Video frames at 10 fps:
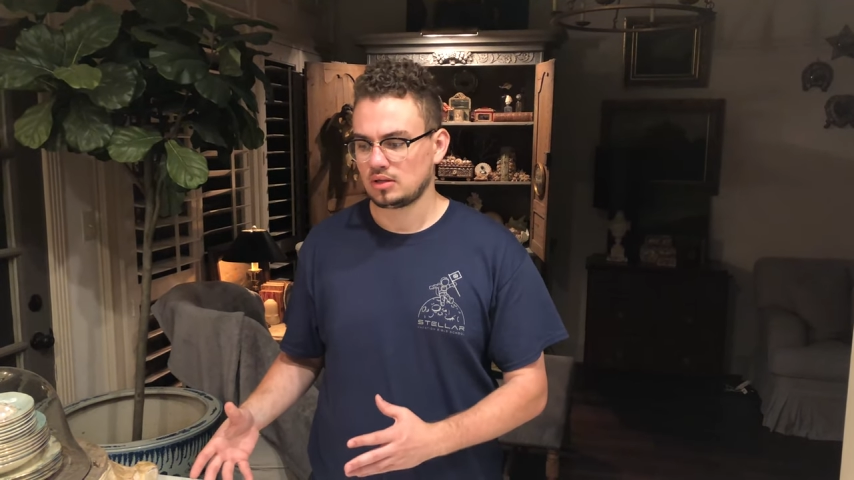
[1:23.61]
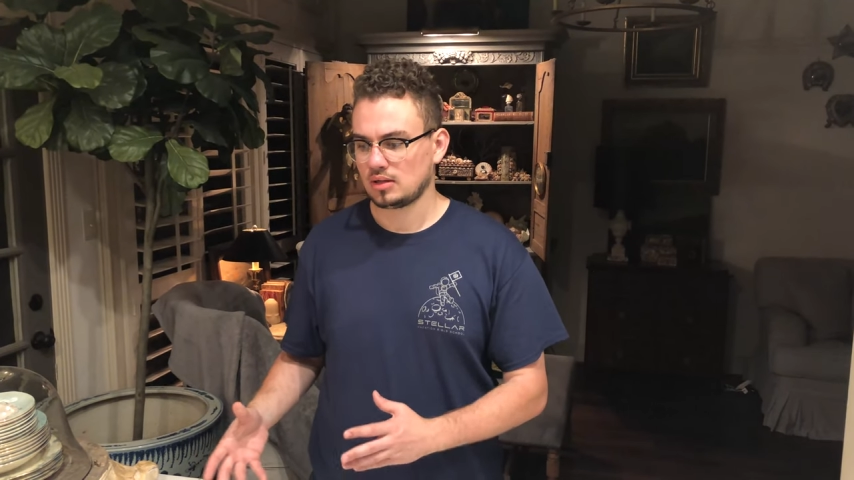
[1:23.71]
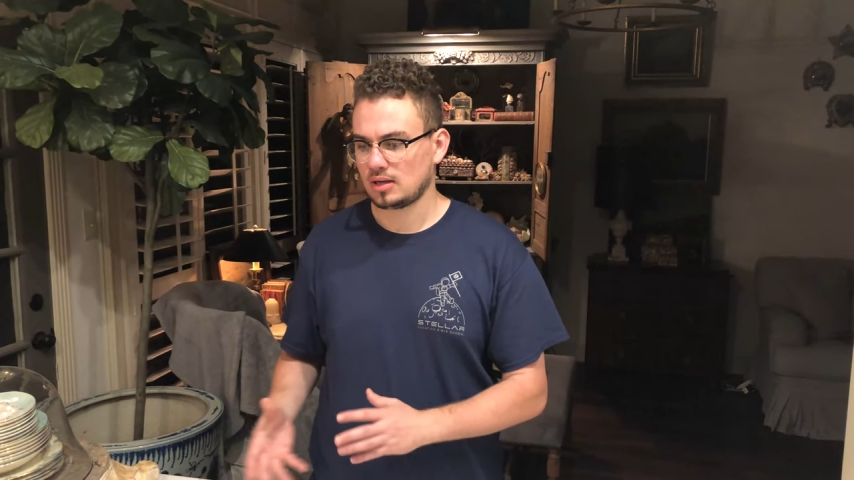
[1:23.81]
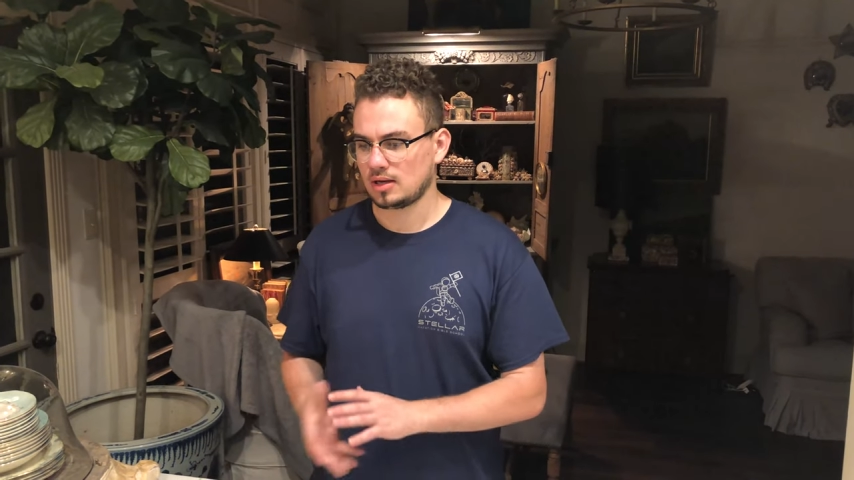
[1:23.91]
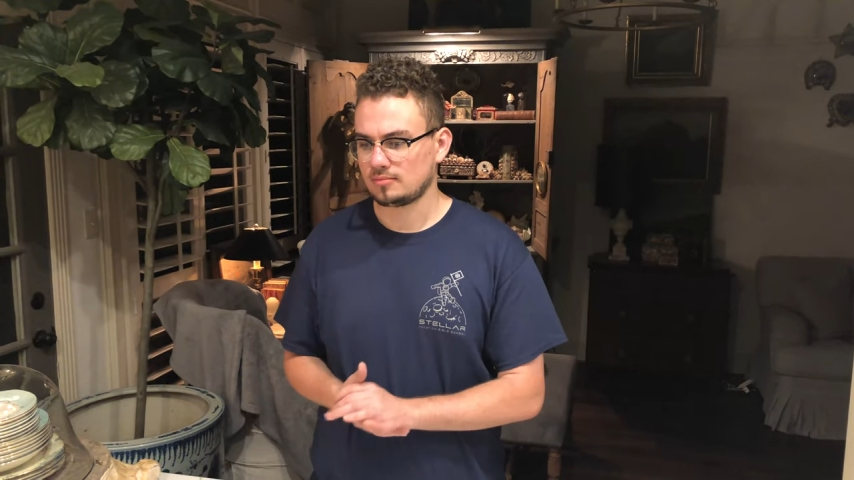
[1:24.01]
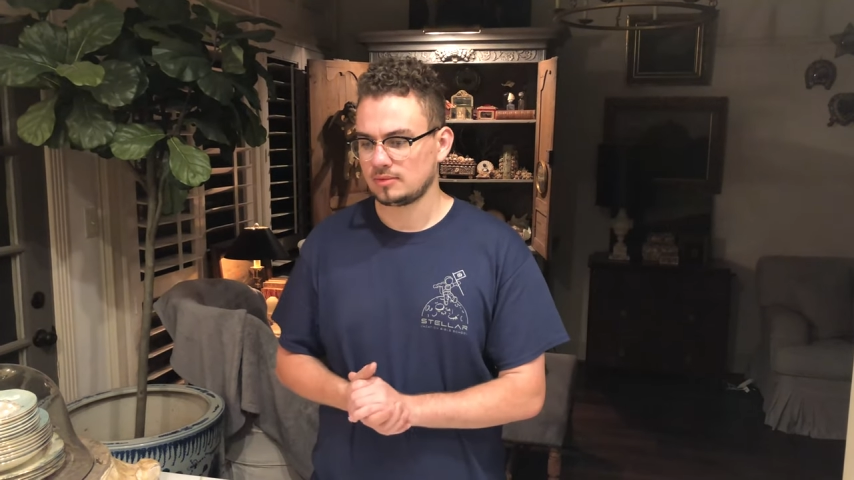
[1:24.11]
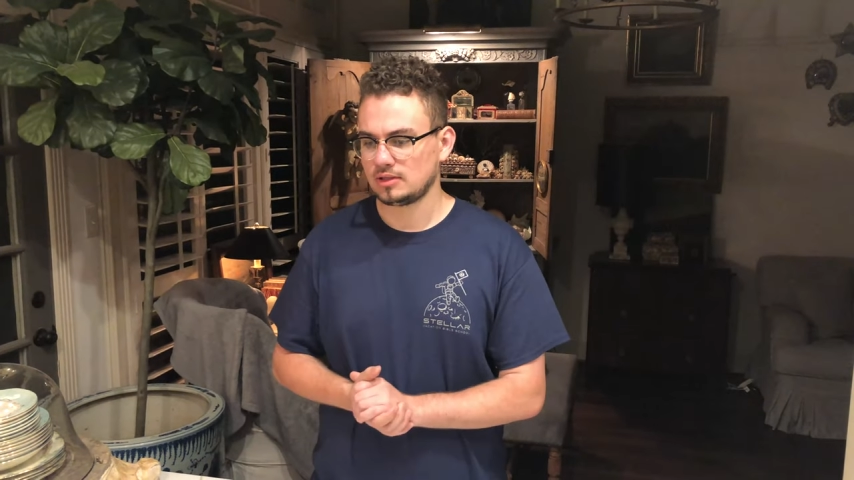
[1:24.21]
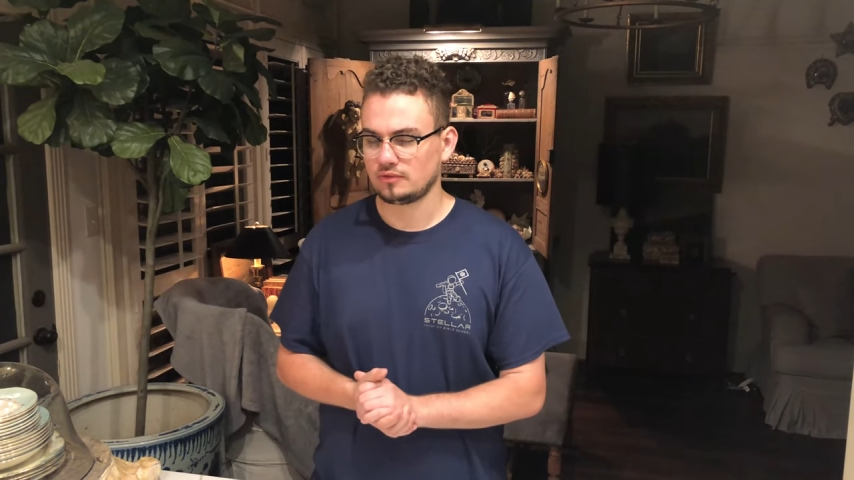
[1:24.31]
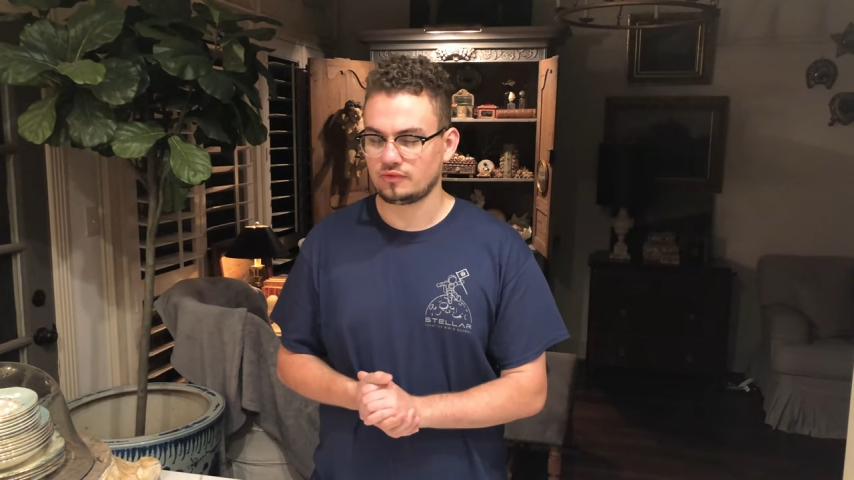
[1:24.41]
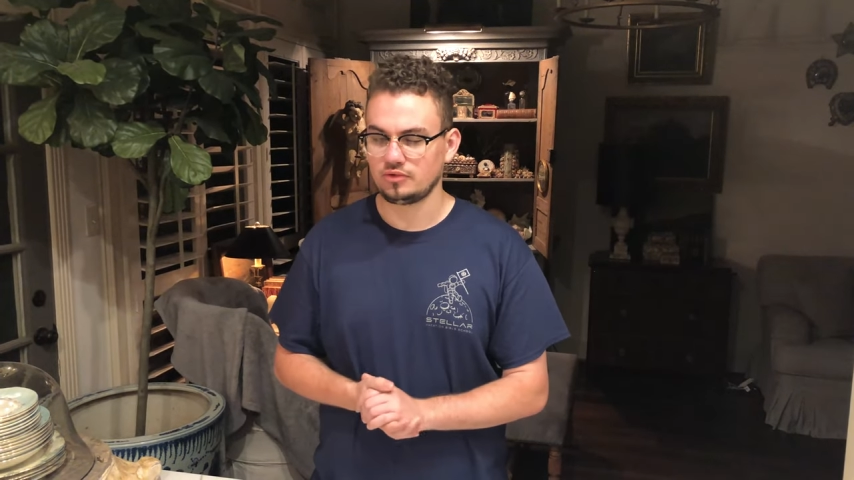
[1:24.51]
um, in
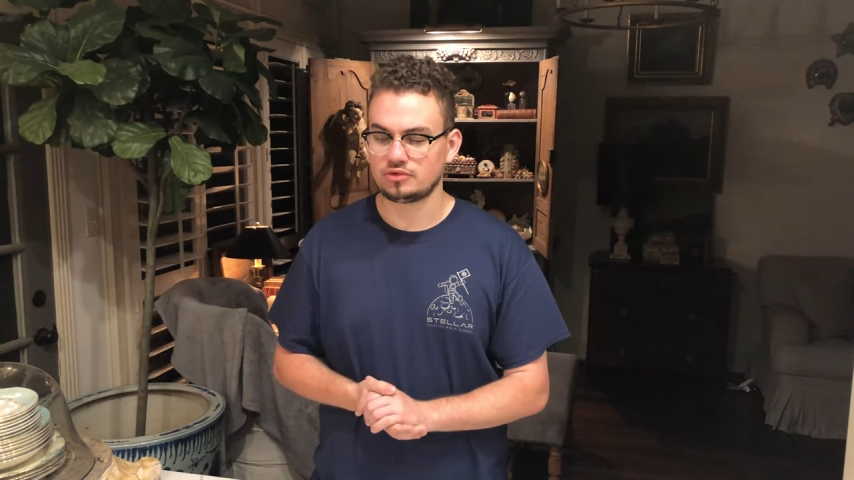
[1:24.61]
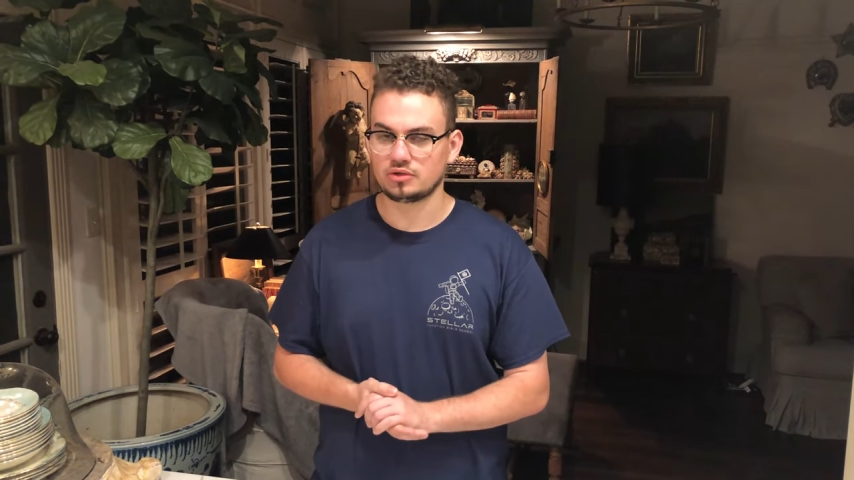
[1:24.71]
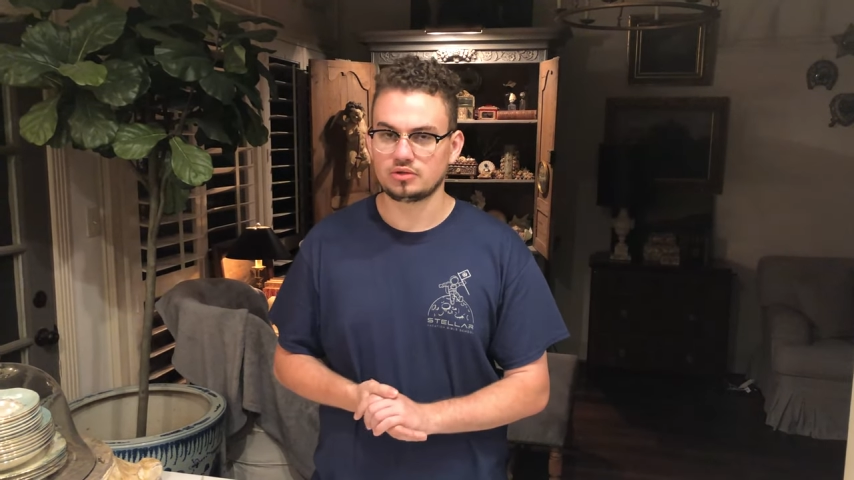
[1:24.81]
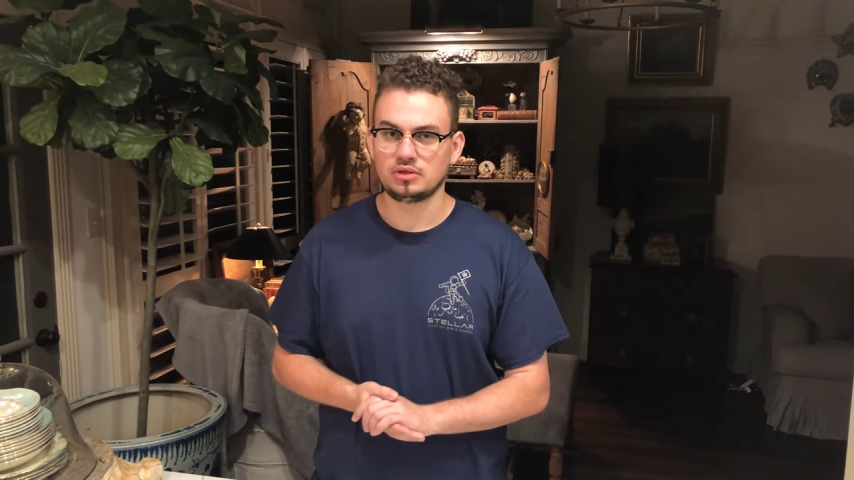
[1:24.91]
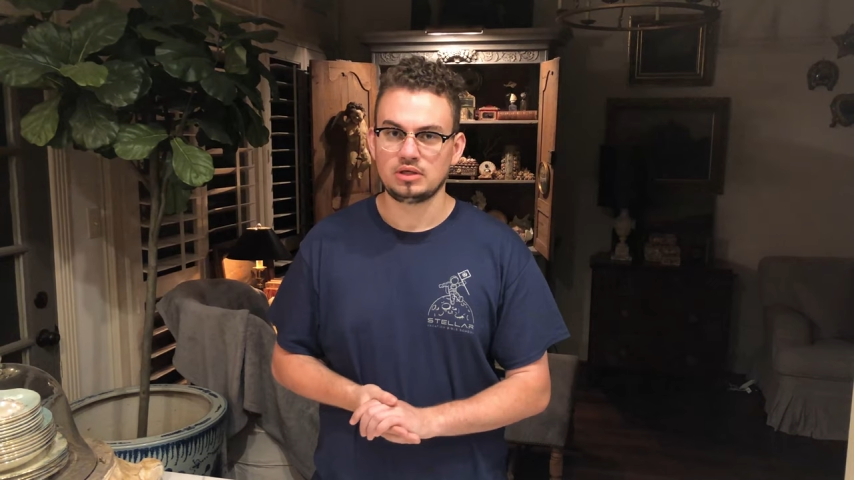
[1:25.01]
the future.